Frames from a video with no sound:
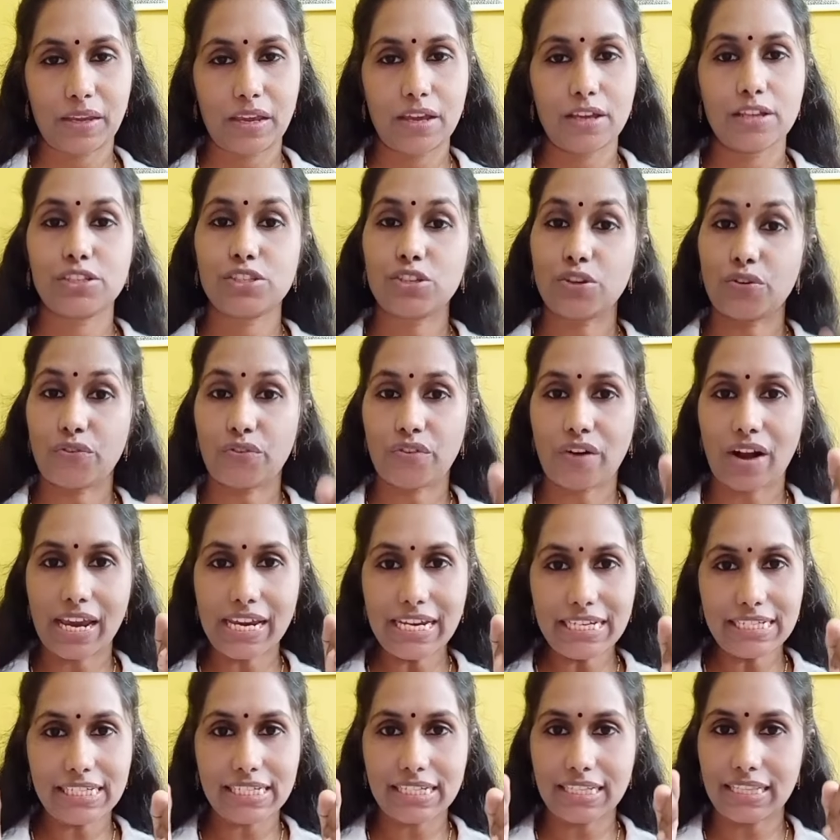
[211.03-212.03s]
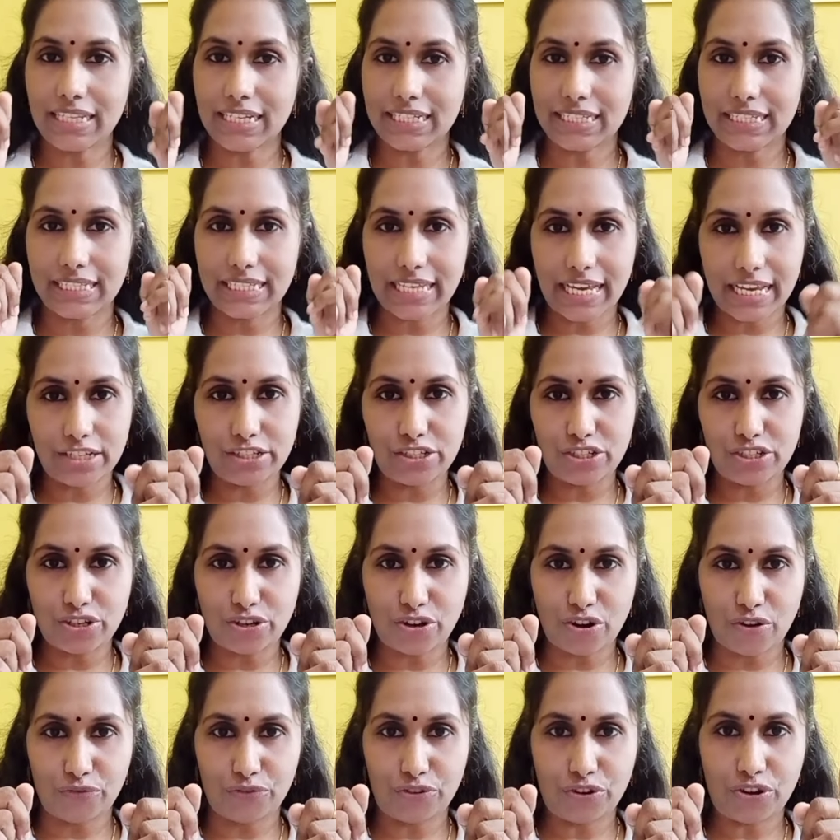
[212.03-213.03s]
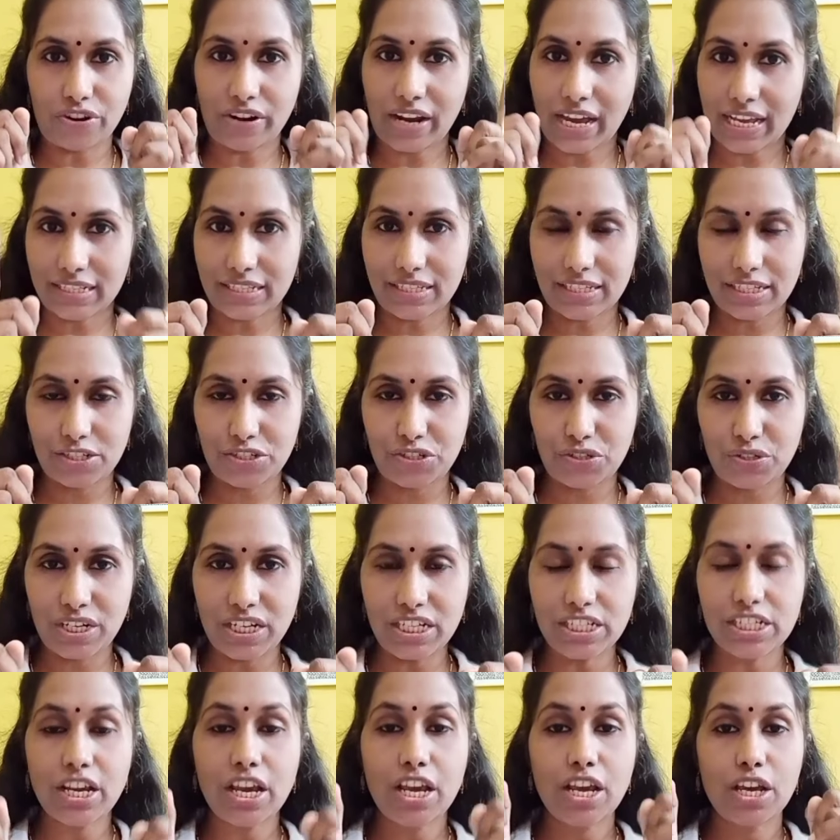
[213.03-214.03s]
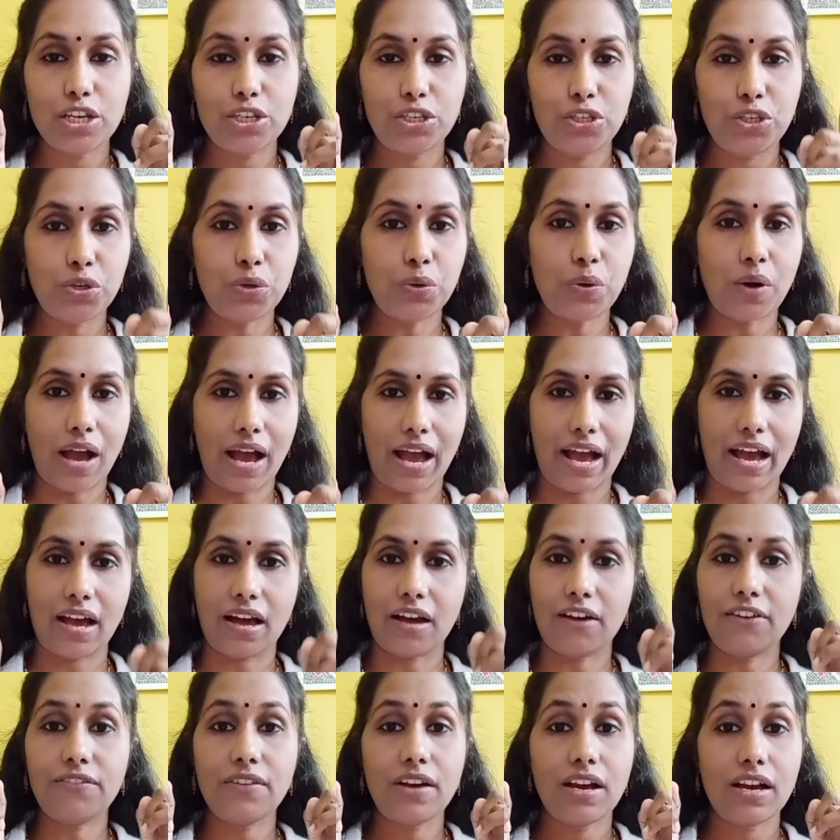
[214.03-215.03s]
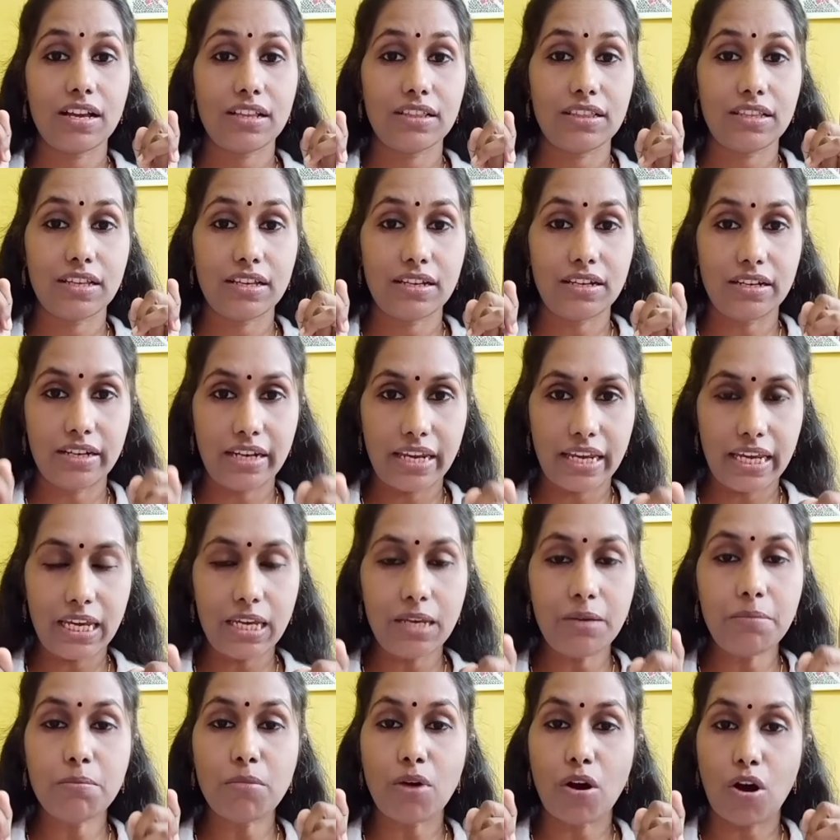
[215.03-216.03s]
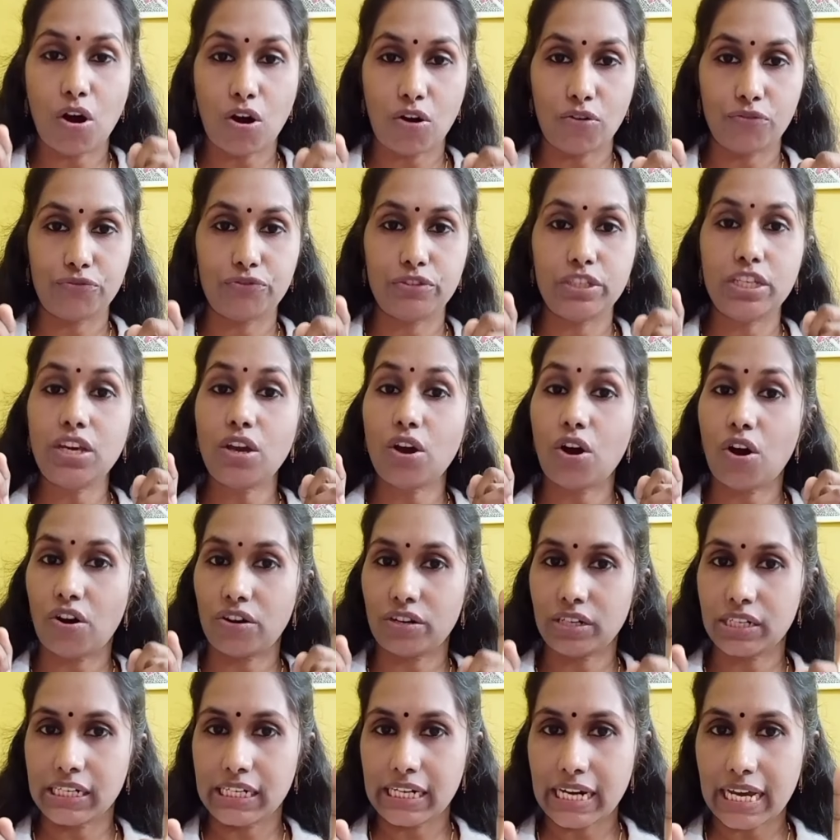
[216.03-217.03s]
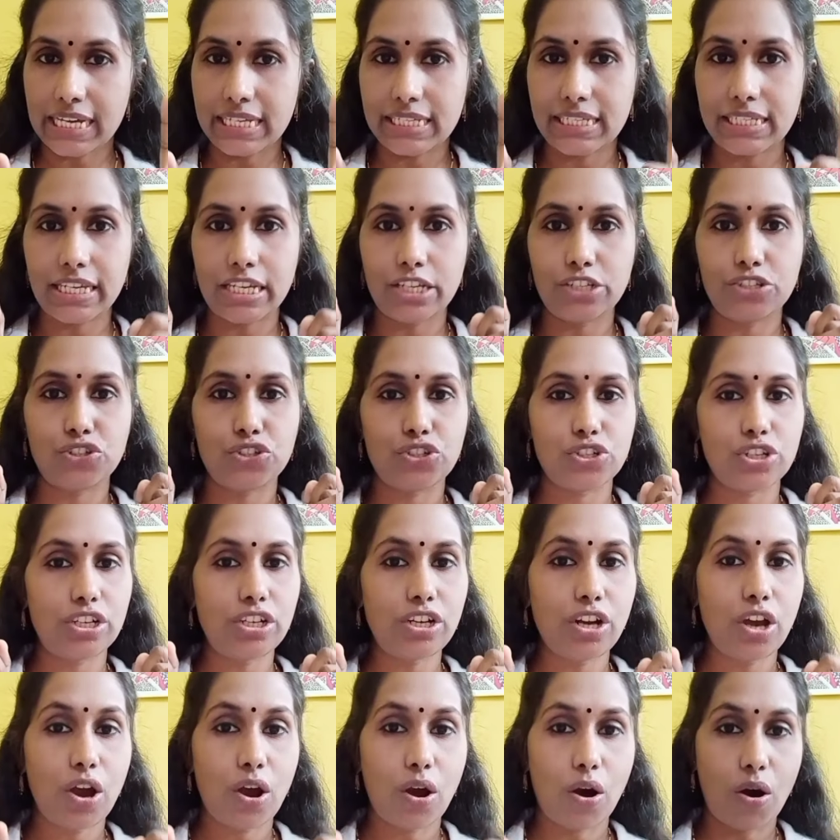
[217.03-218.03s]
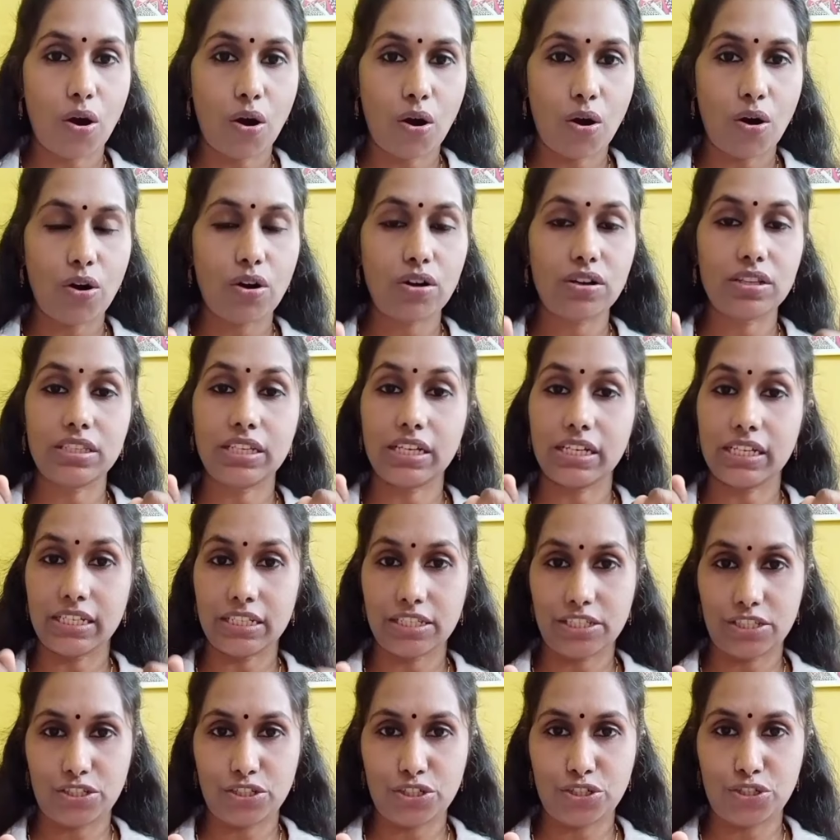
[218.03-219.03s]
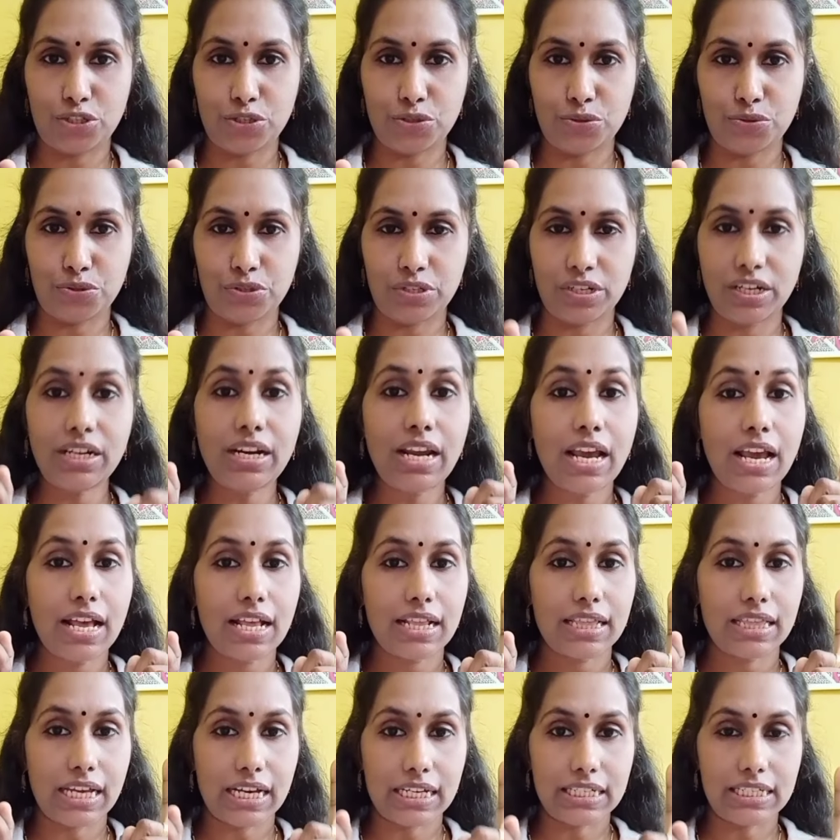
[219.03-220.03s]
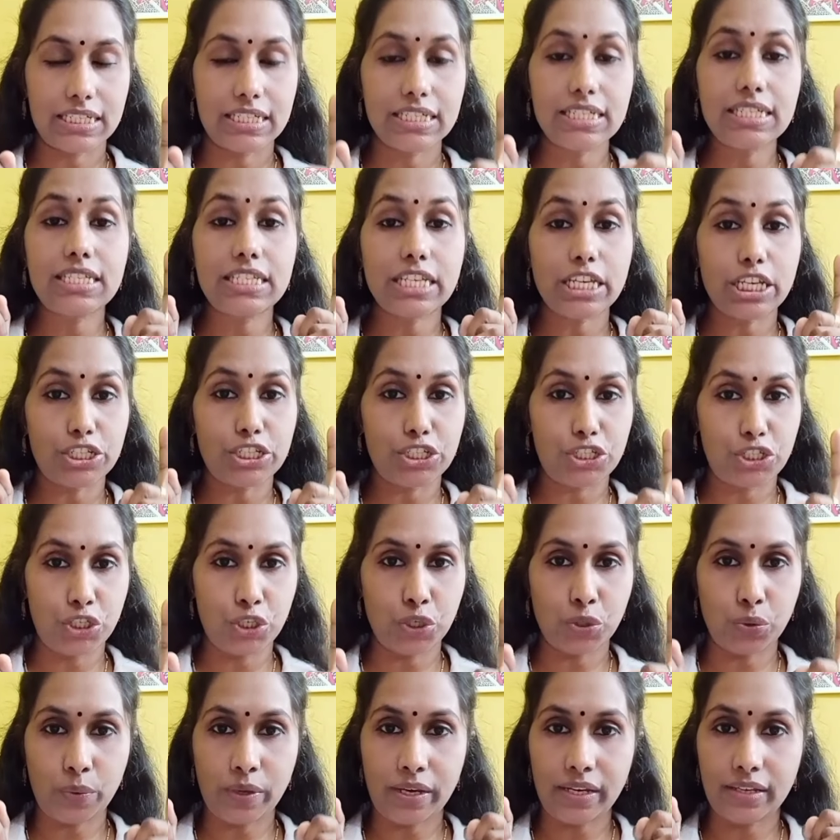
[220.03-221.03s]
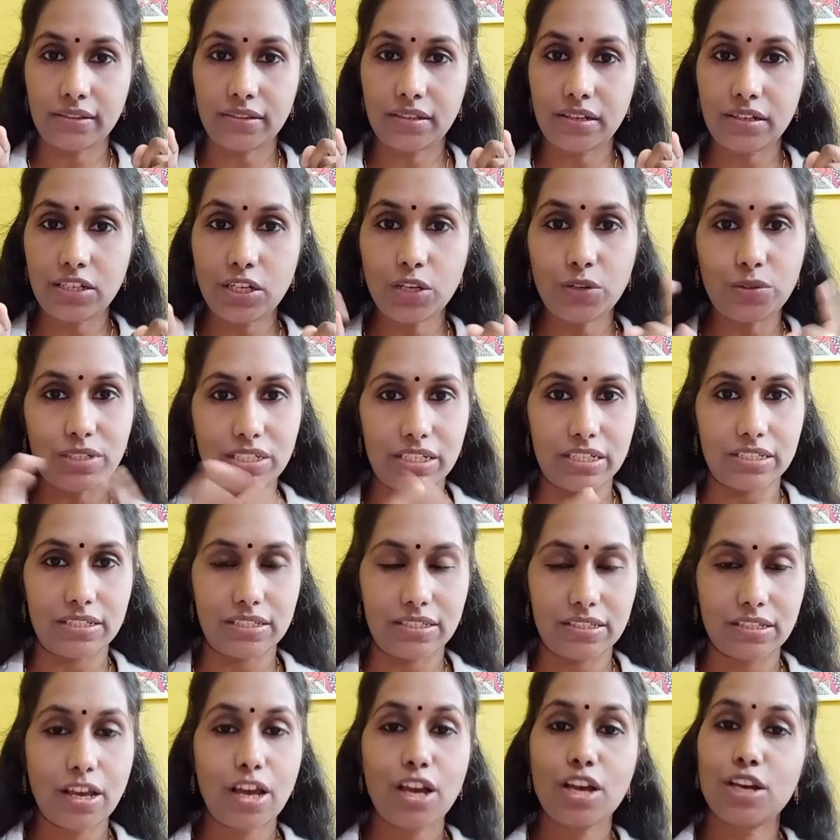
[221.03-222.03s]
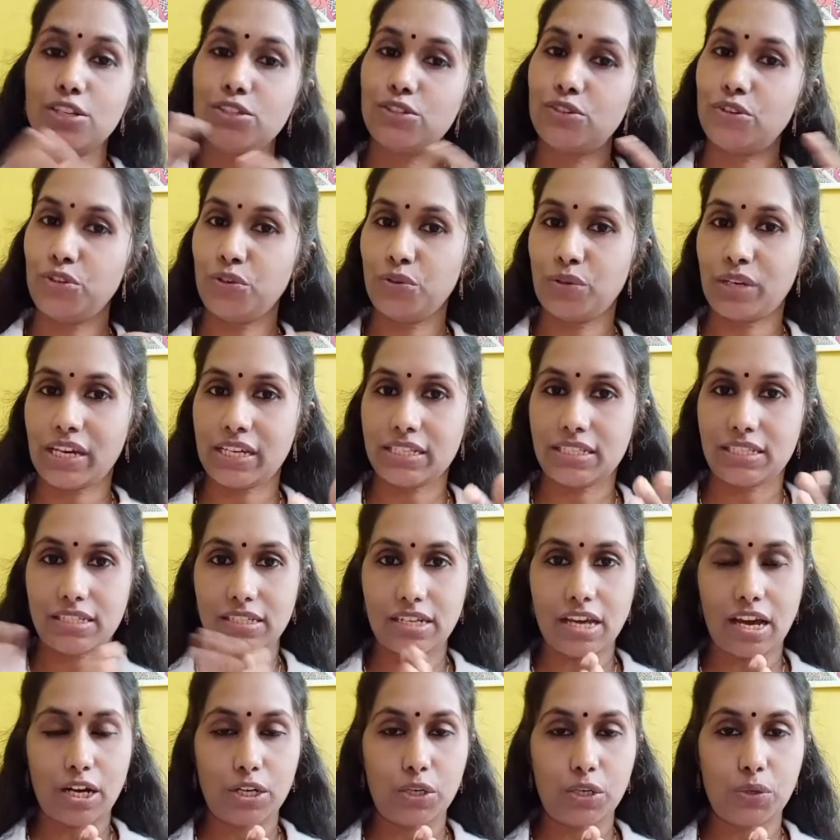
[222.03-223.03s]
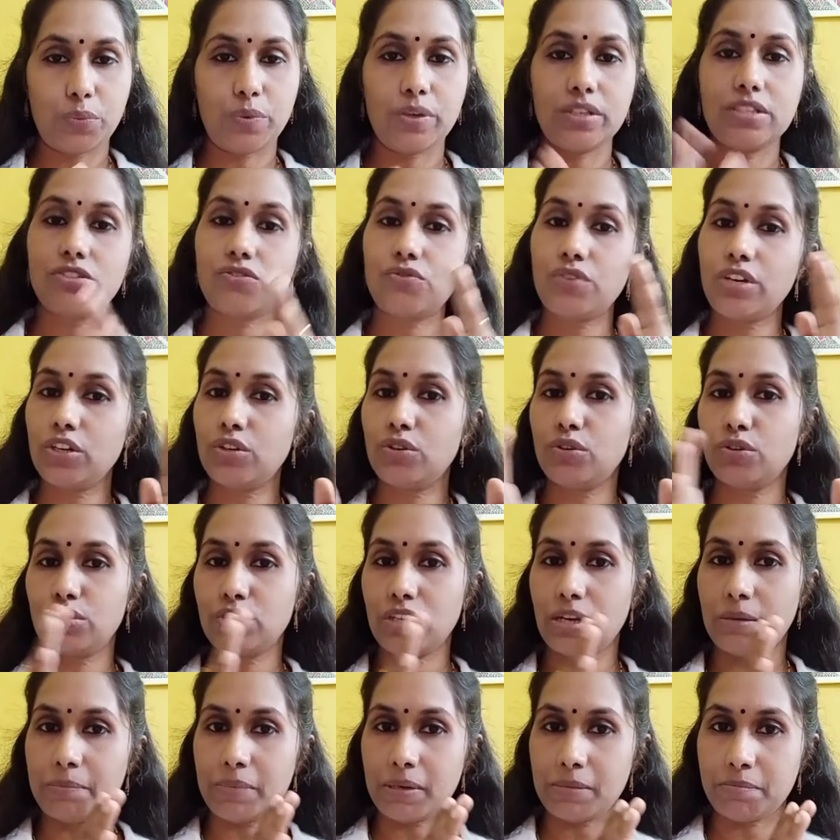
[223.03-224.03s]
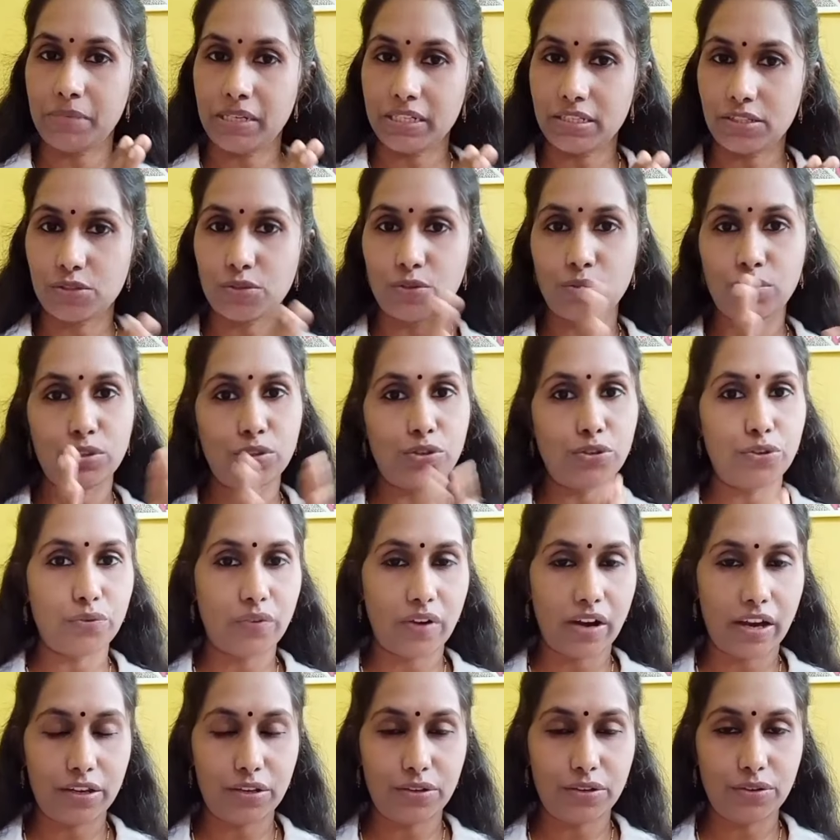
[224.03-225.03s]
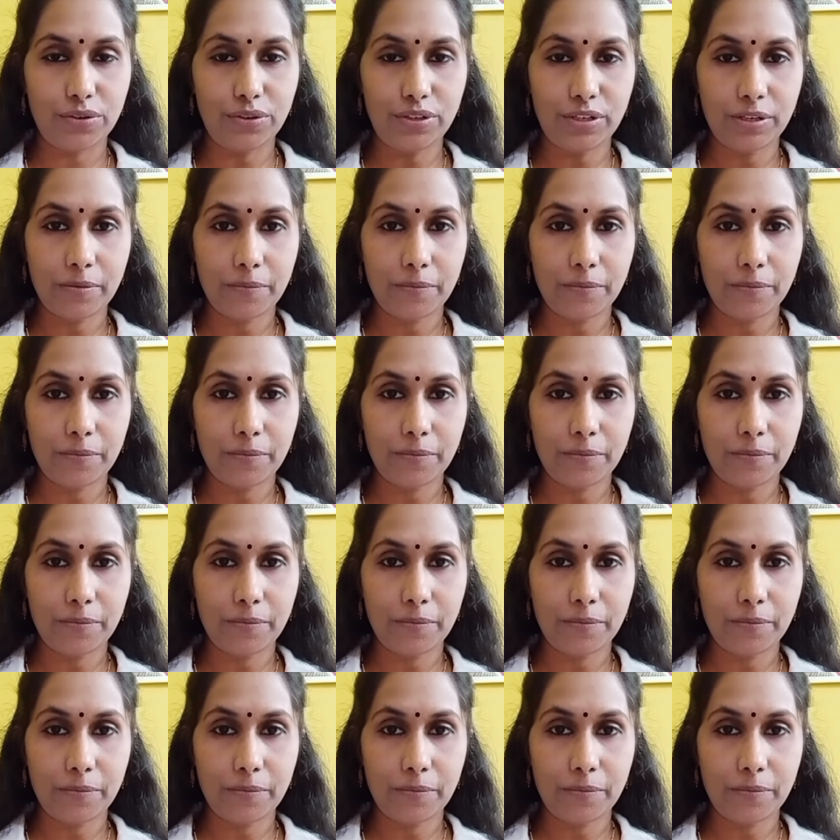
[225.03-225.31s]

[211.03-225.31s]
So right in the center of your answer sheet, you have the name of the organization or the institution that is issuing the notice. So you can start with Sri Gokulam Public School, Guruvayur,